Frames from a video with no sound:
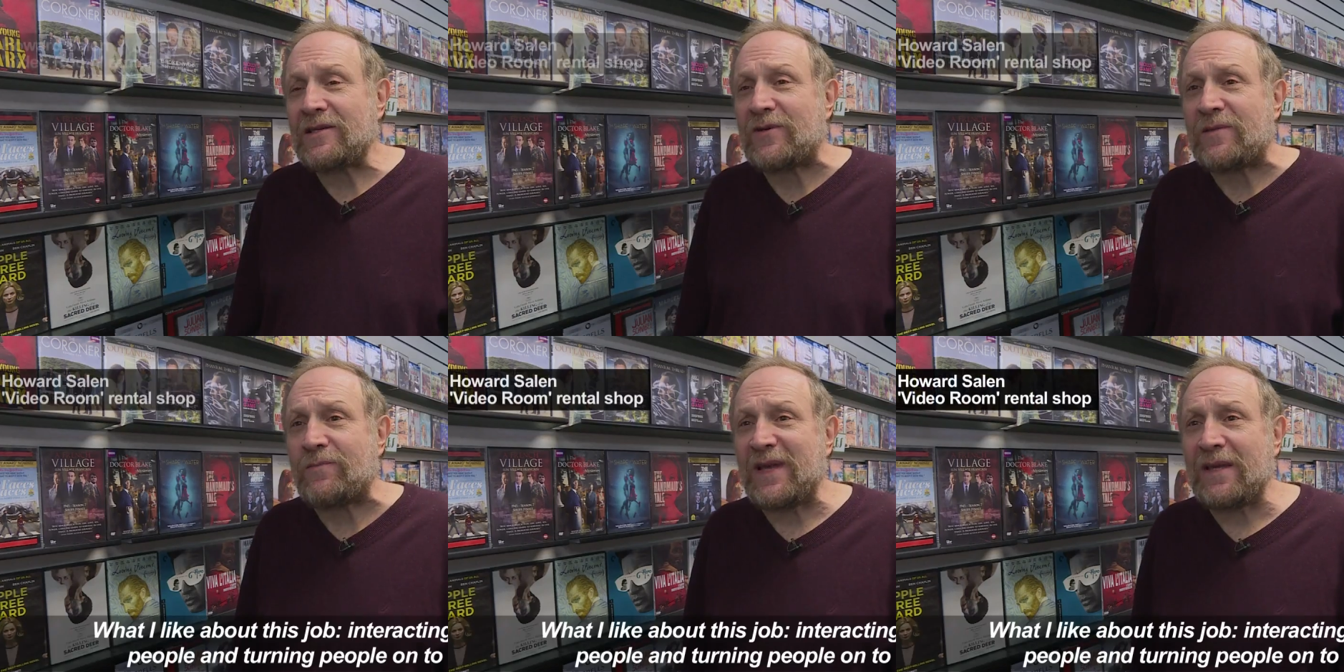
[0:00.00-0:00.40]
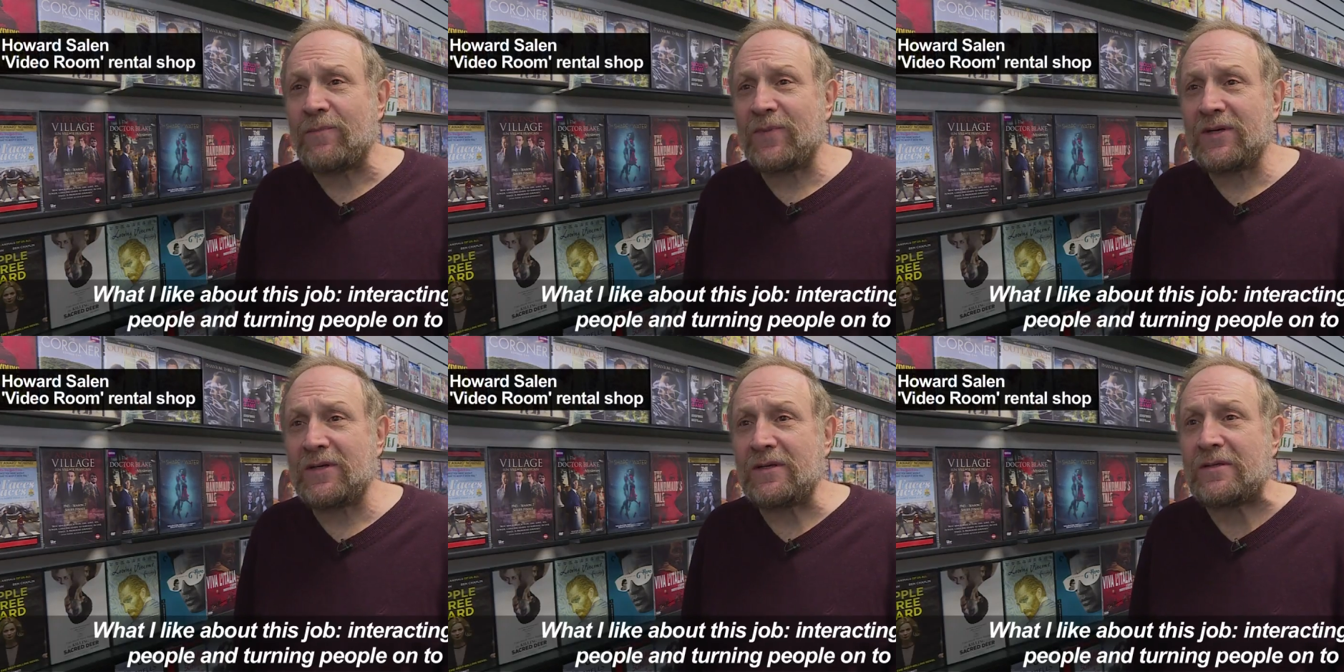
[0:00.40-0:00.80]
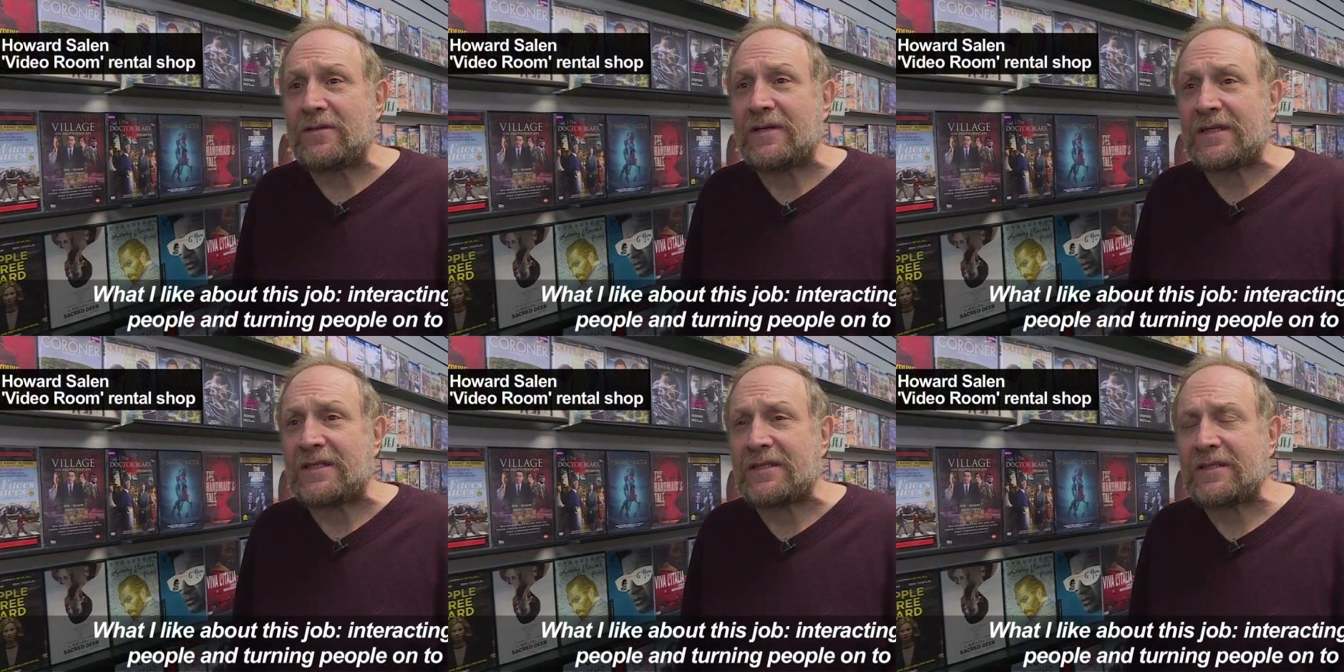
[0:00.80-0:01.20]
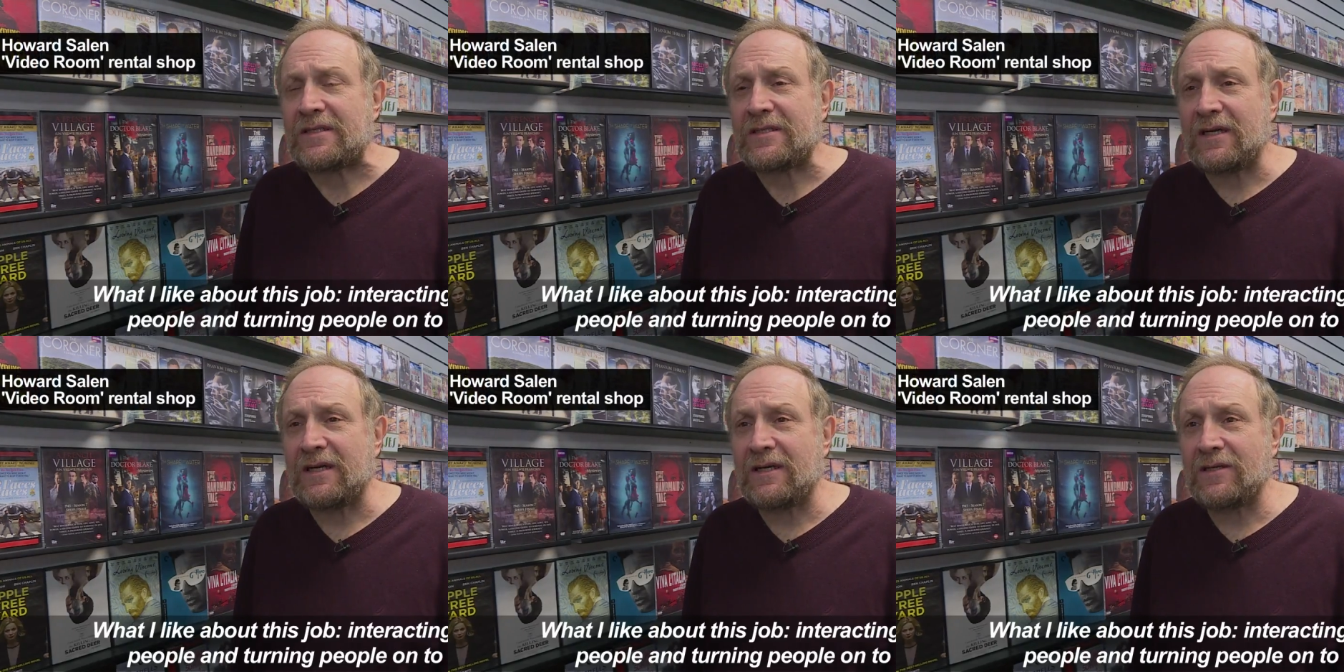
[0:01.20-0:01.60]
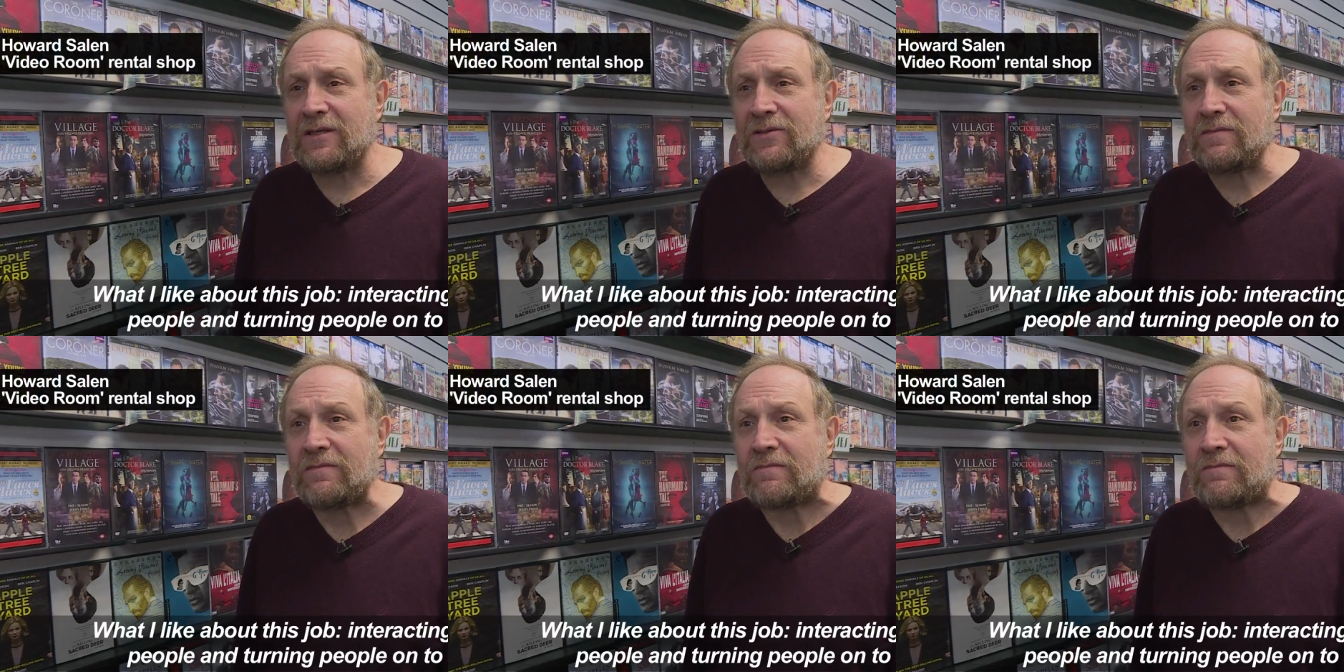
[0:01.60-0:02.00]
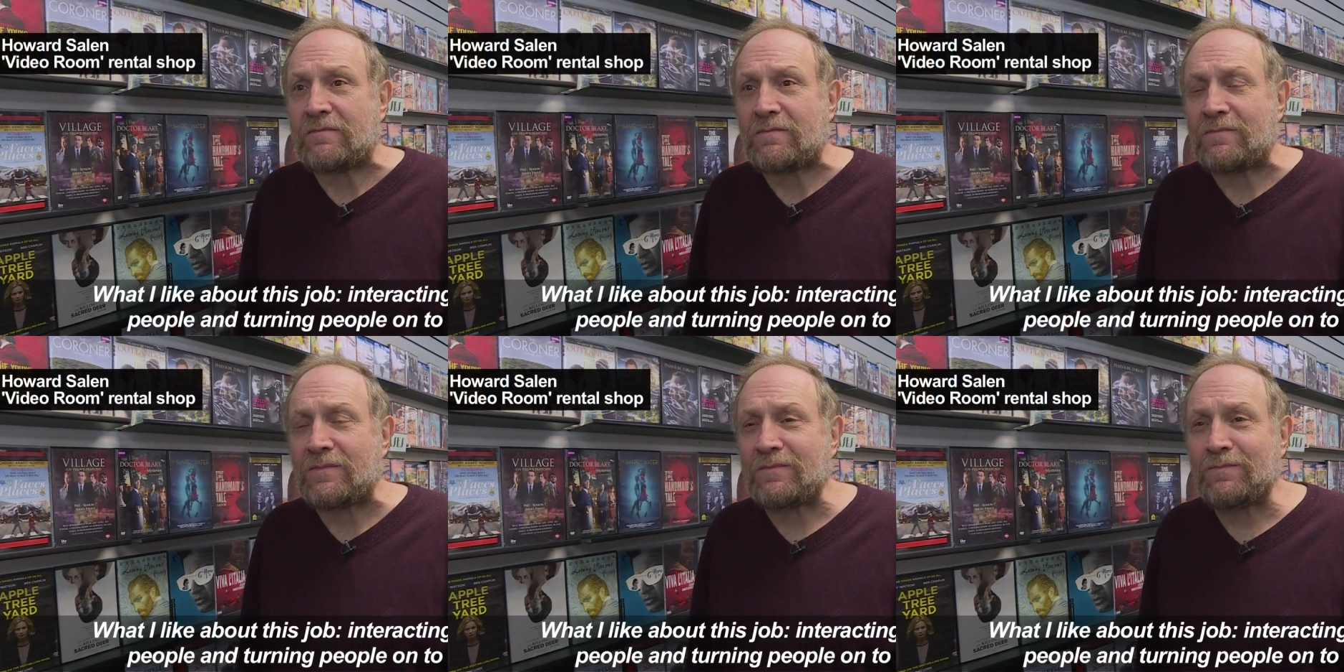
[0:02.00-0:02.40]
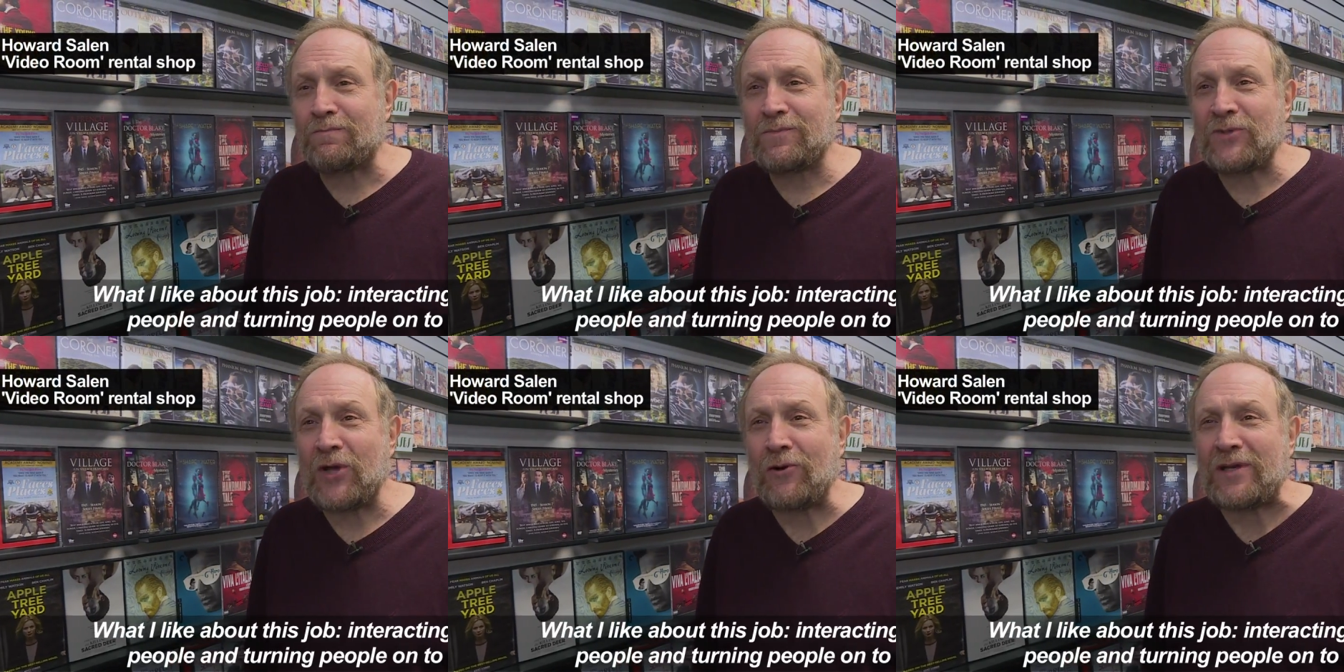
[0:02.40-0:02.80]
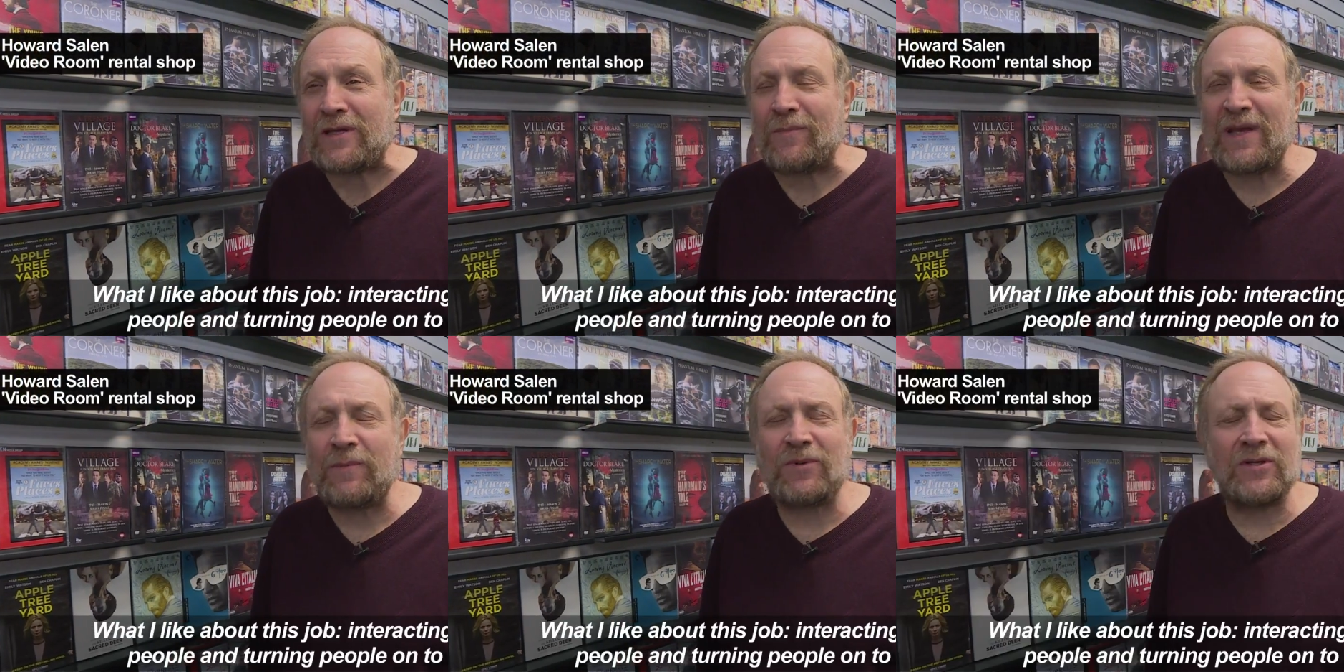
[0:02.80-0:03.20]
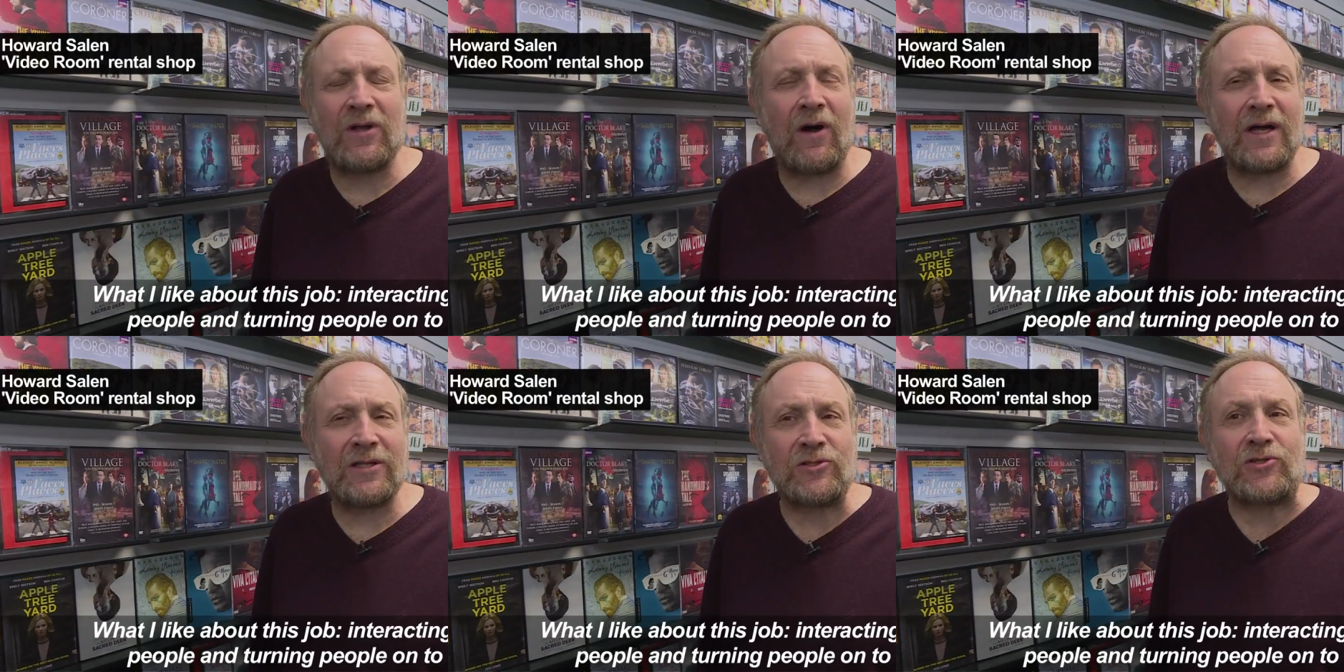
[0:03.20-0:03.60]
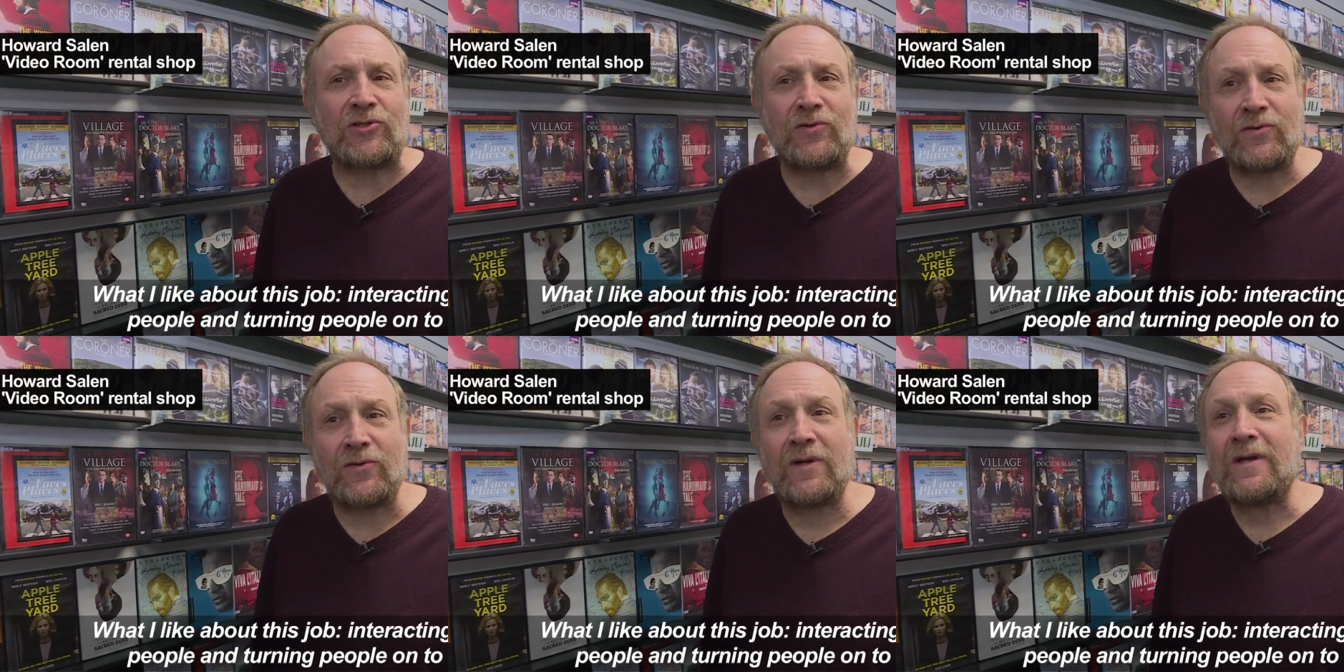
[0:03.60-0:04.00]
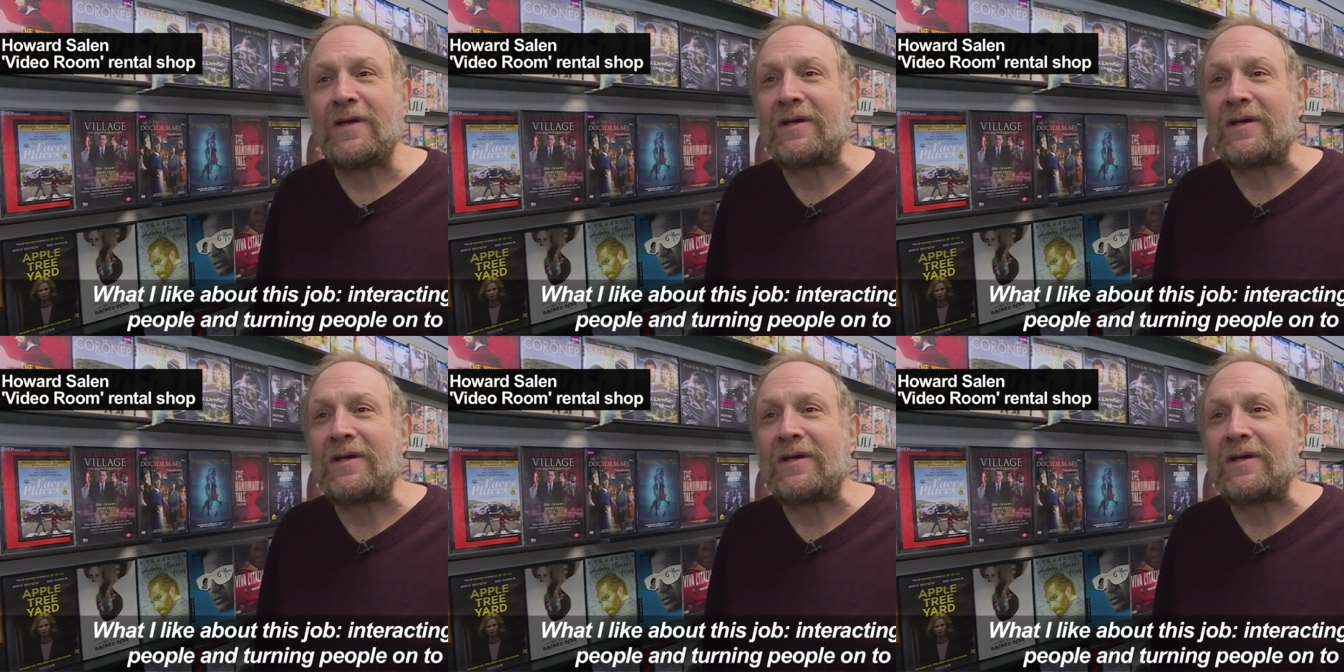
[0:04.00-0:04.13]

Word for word: with people and uh, turning people on to